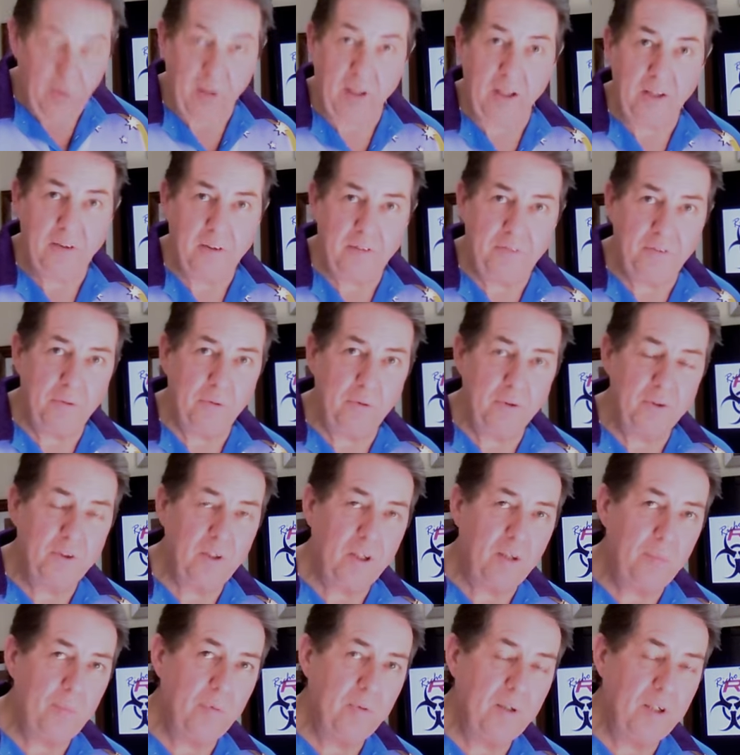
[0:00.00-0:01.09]
a really difficult
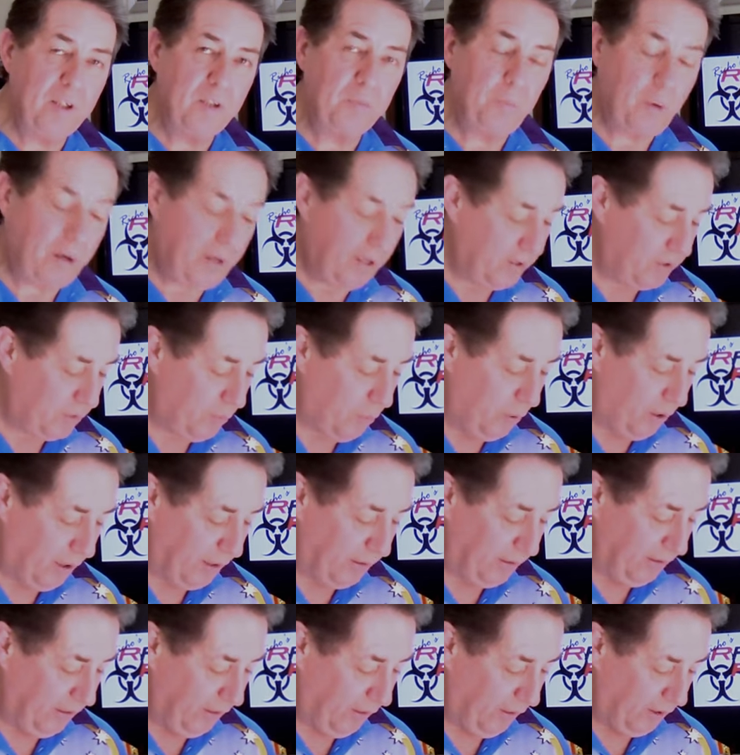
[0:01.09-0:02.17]
job. It's one that's
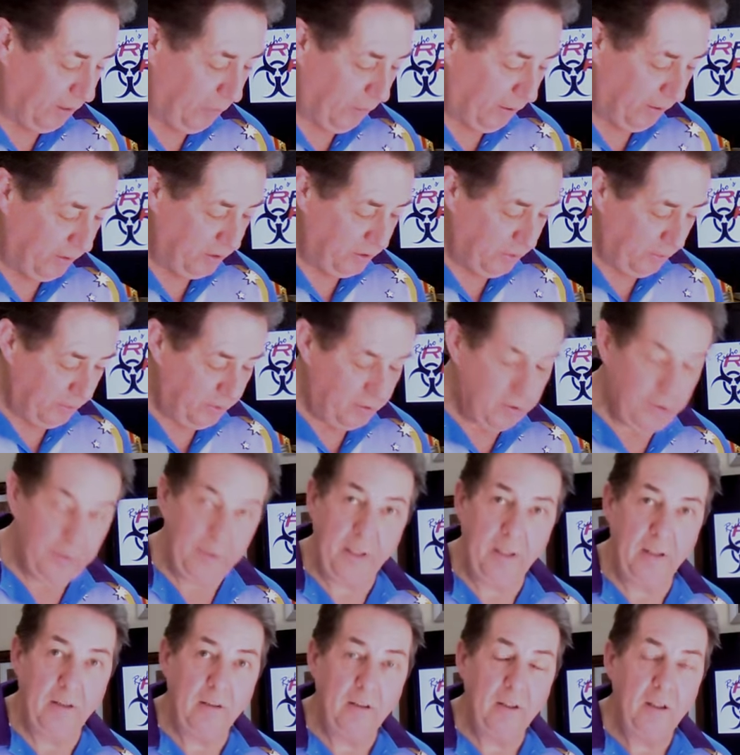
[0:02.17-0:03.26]
quite I quite enjoy
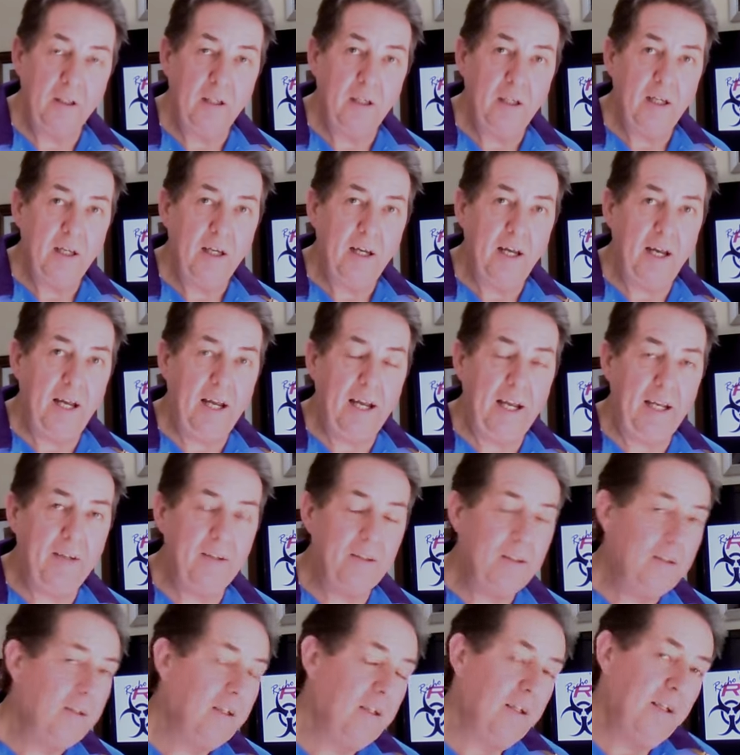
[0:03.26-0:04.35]
doing,
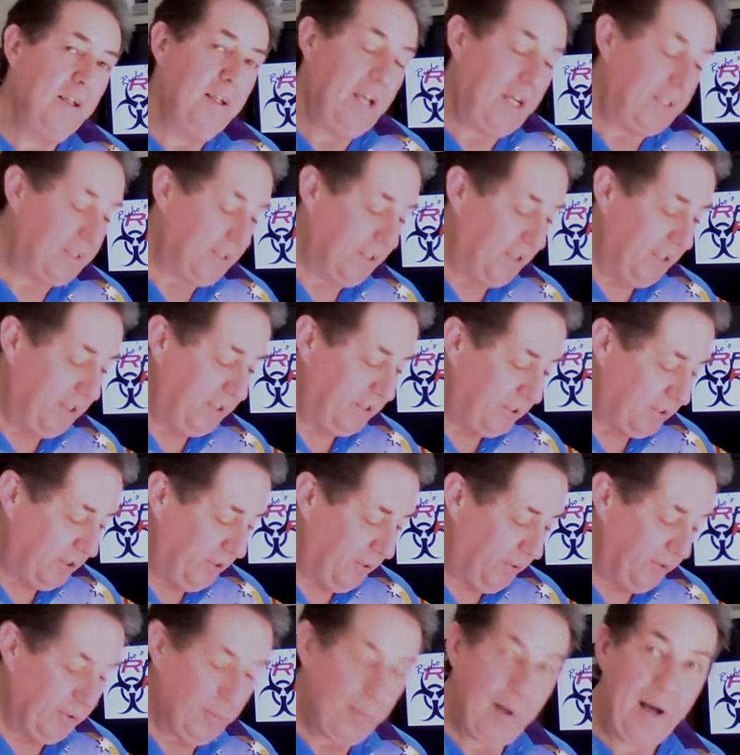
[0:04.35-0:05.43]
and it's an easy
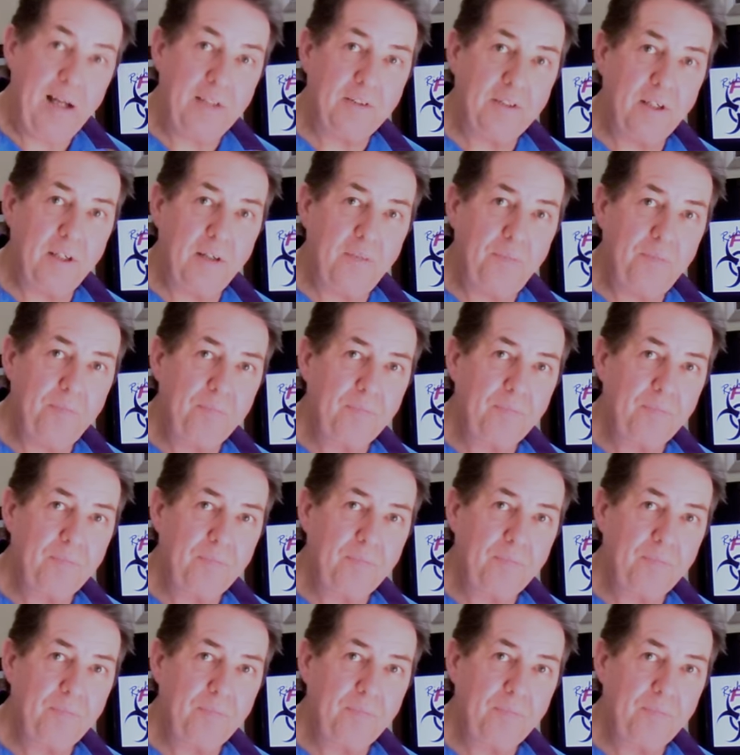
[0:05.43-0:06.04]
skill to master.